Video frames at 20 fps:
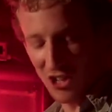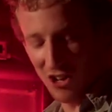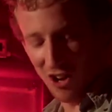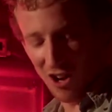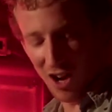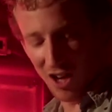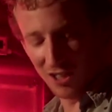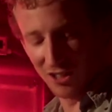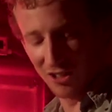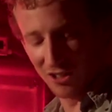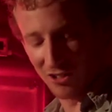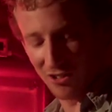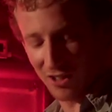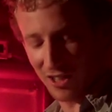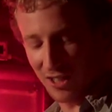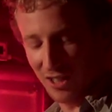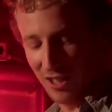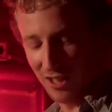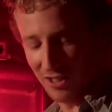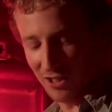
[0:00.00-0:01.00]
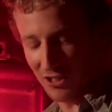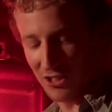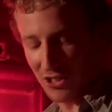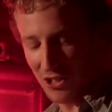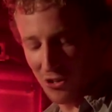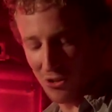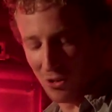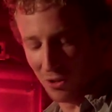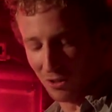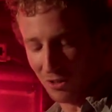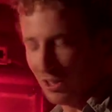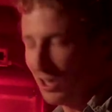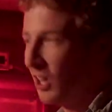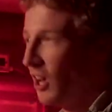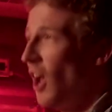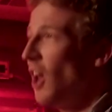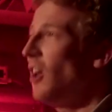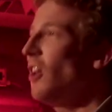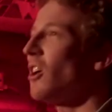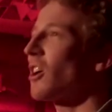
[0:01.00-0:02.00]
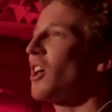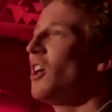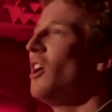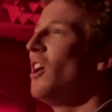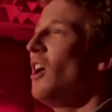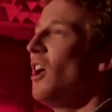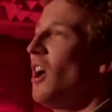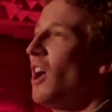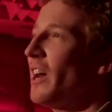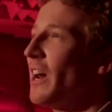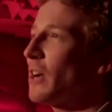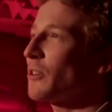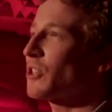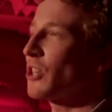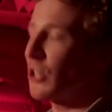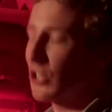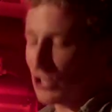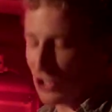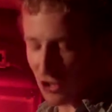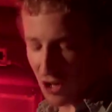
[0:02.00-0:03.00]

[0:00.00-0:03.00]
not hungry, not at all. Look at how she's